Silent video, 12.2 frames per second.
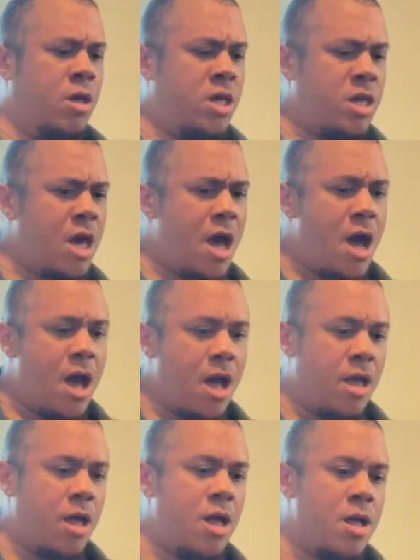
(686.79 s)

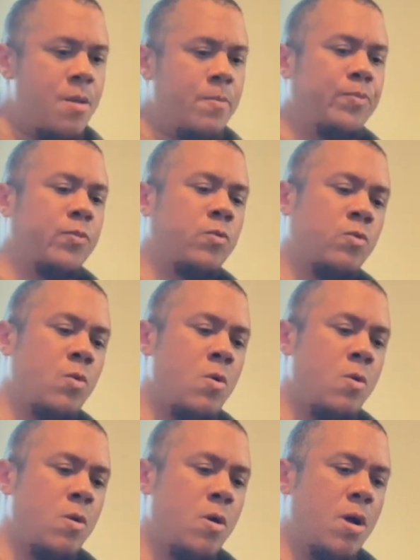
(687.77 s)
Yeah.
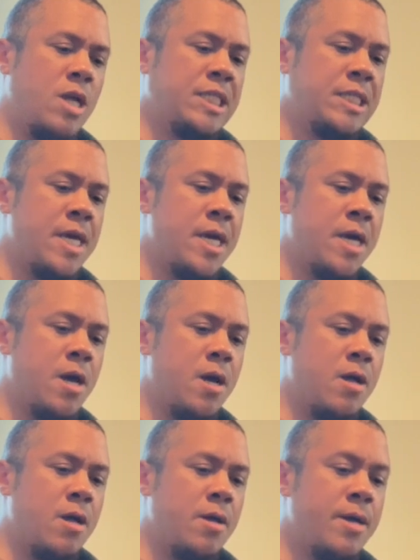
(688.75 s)
So I'll say
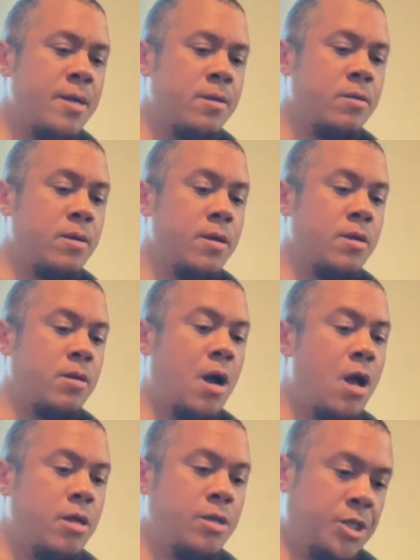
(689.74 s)
in
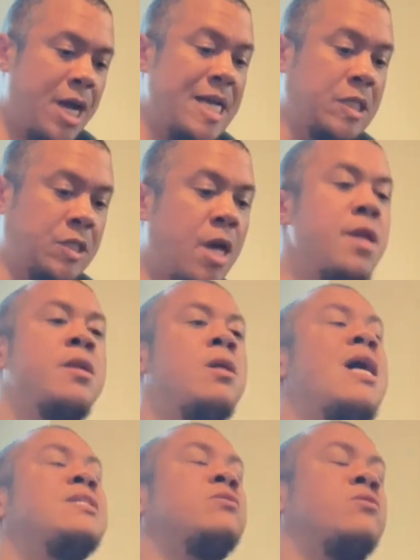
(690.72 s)
college I studied
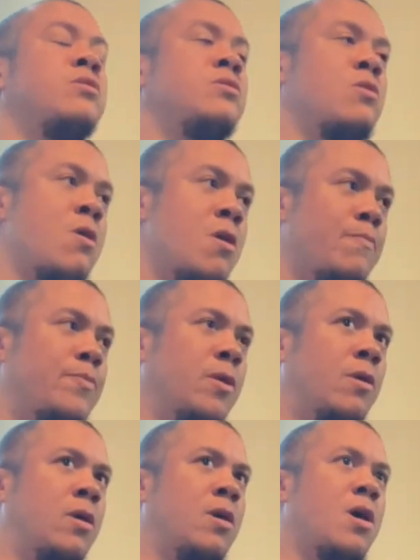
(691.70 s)
classical guitar,
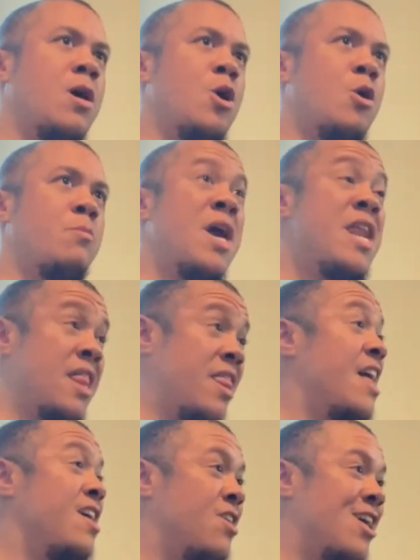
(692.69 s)
and I
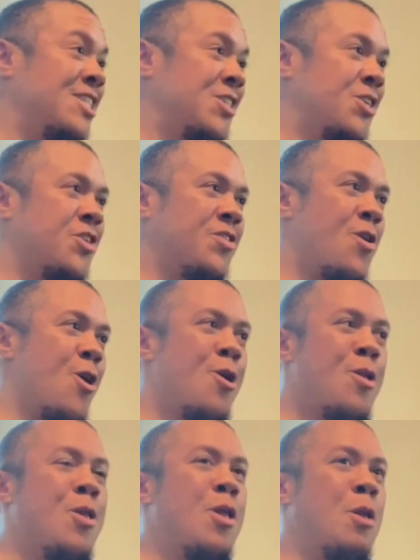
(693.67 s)
like classical guitar.
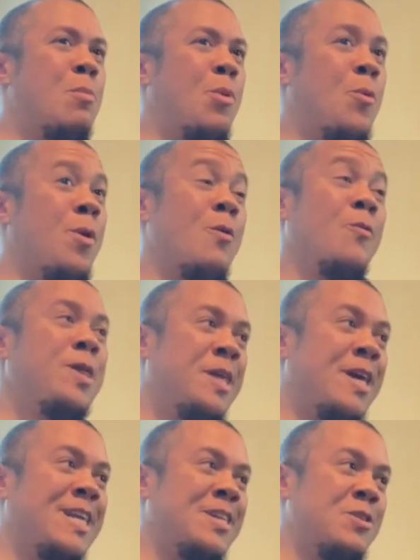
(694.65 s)
But what I really
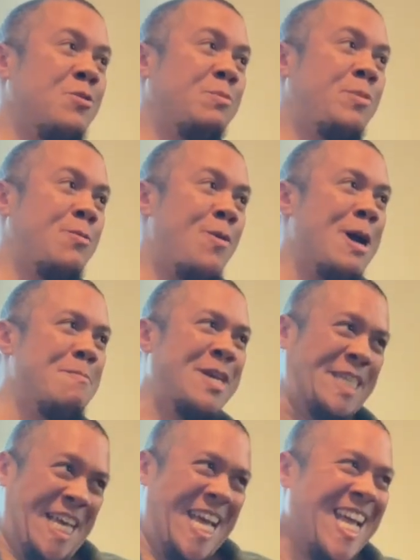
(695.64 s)
like to do is play rock
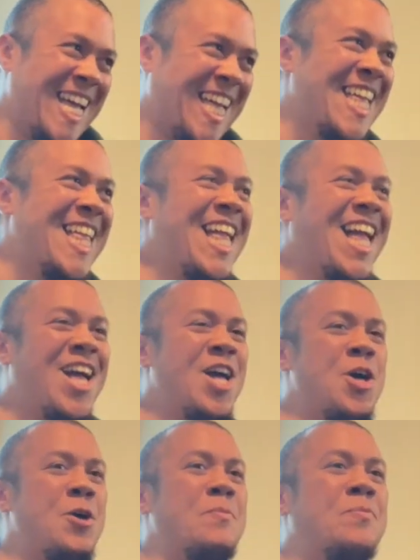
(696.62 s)
music,
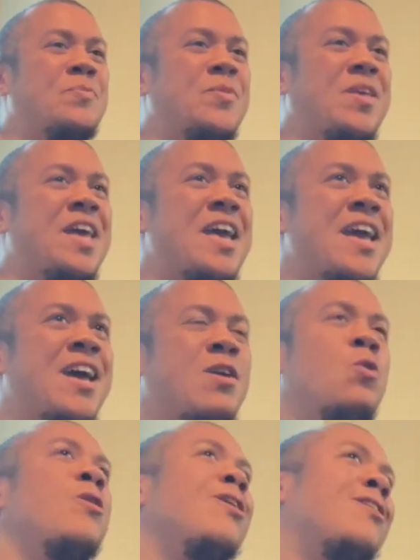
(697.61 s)

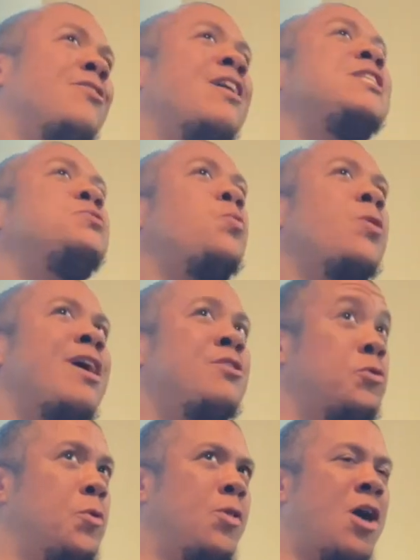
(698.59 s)
or that's what I
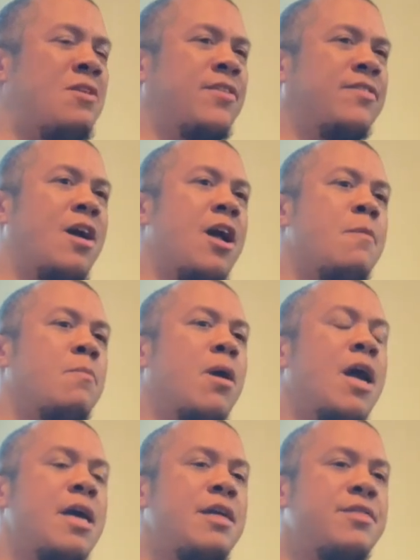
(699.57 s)
do a lot of the time.
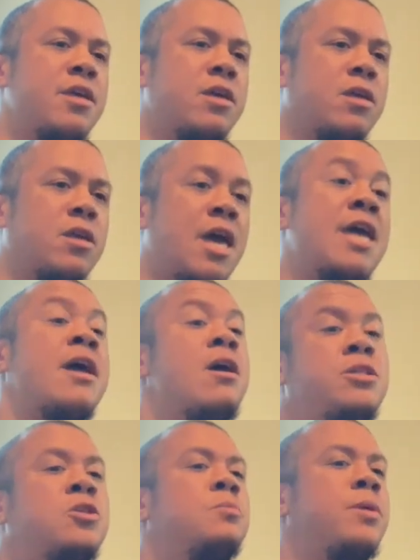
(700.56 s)
I think, and I
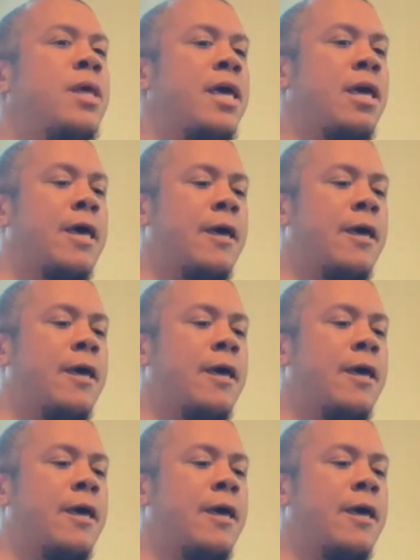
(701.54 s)
also play.